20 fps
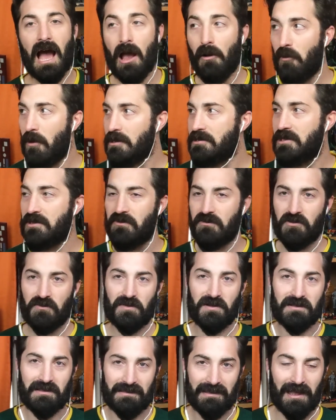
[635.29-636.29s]
I watch
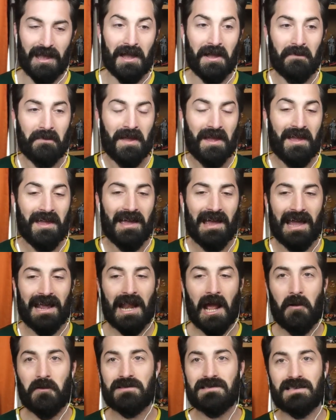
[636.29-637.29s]
YouTube all the time,
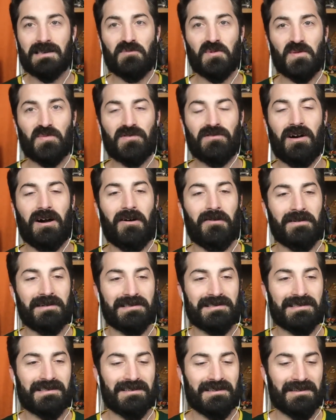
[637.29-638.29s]
and I would see people
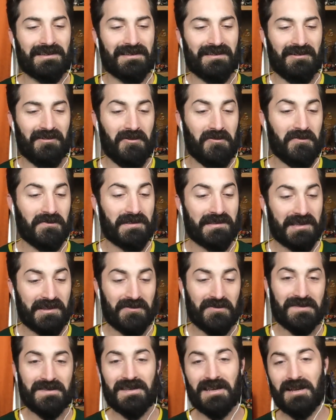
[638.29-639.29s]
always, oh,
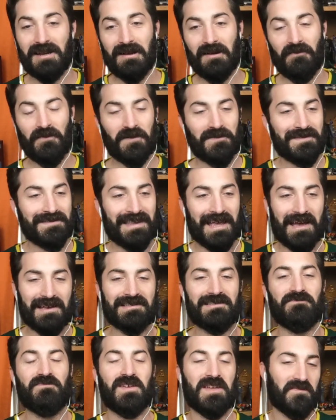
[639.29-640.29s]
Skillshare, first
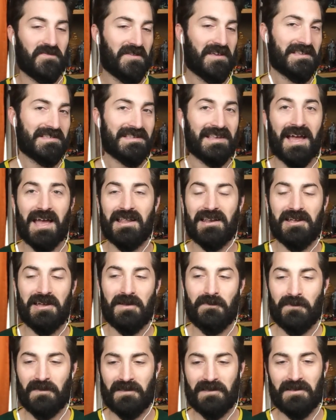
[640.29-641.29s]
1,000 people that sign
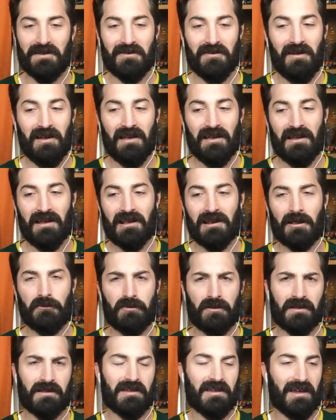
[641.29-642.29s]
up, you know? And
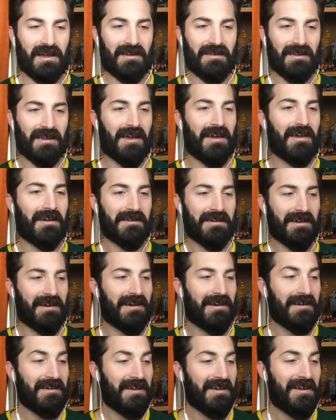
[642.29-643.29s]
I'm like,
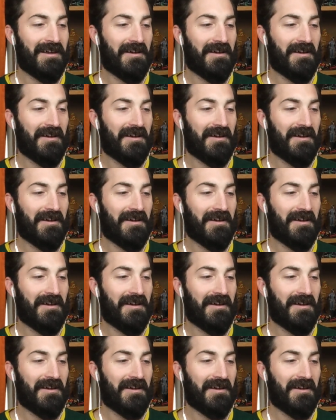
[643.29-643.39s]
yeah.